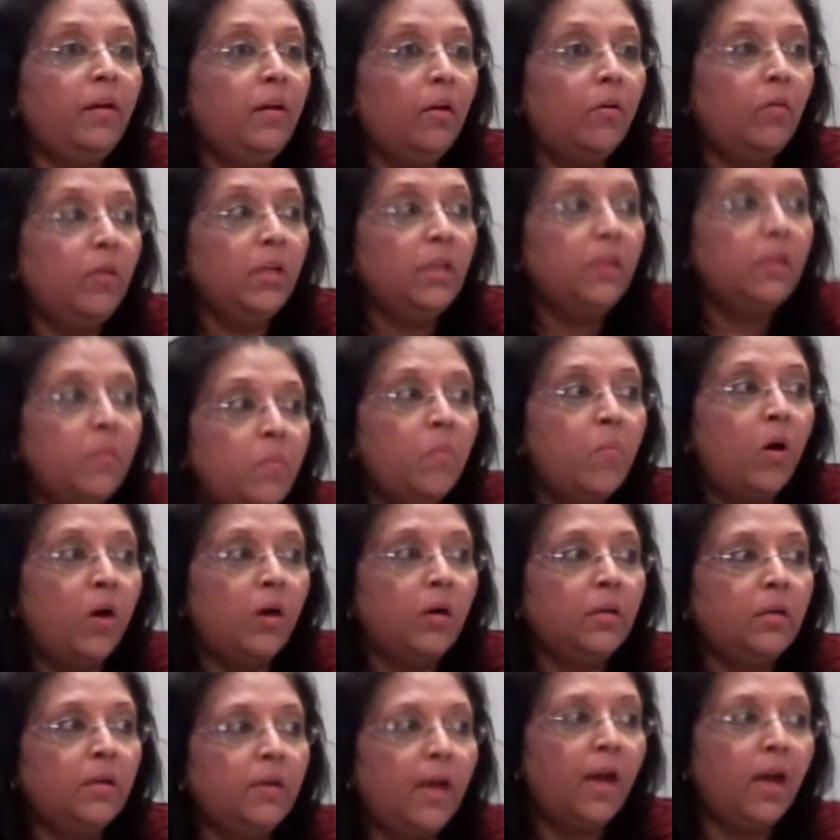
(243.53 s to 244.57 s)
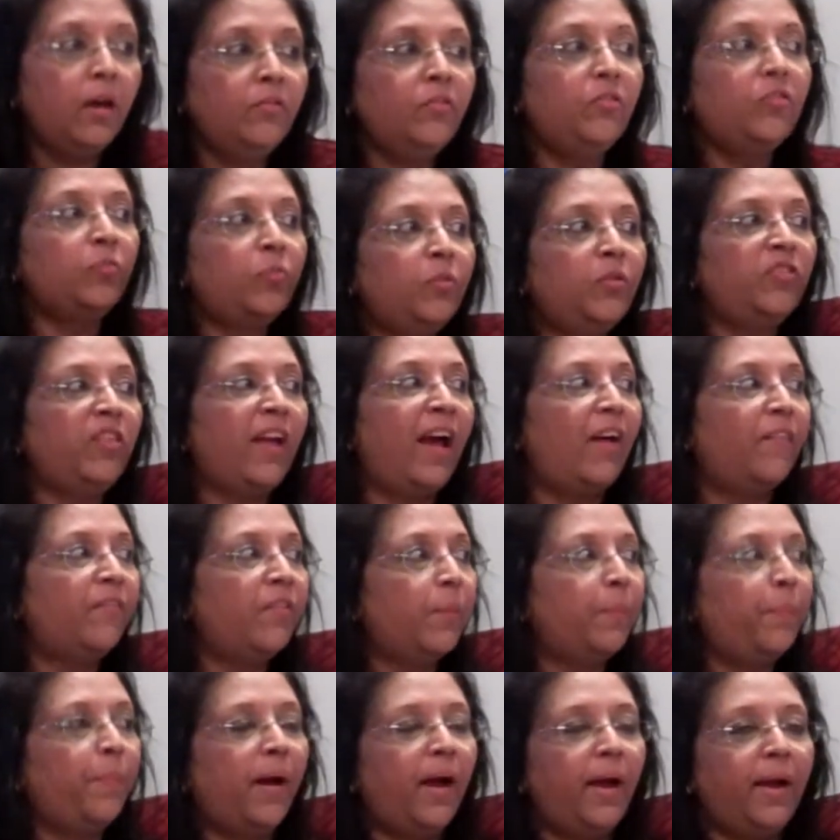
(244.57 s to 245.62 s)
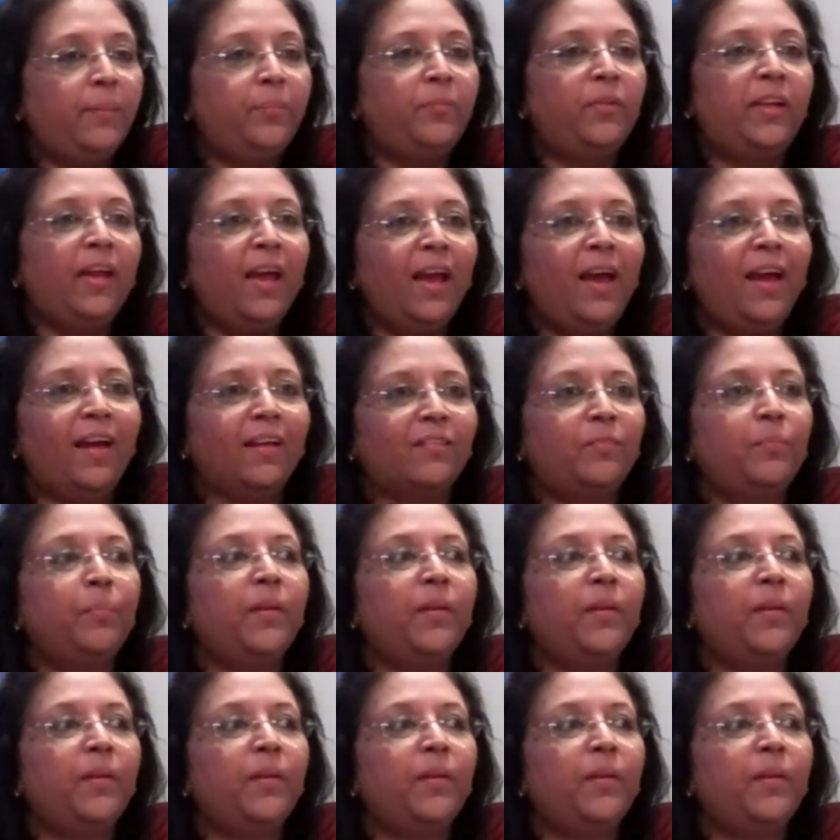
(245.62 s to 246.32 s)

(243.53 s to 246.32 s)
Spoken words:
only the modern houses which have the piped gas,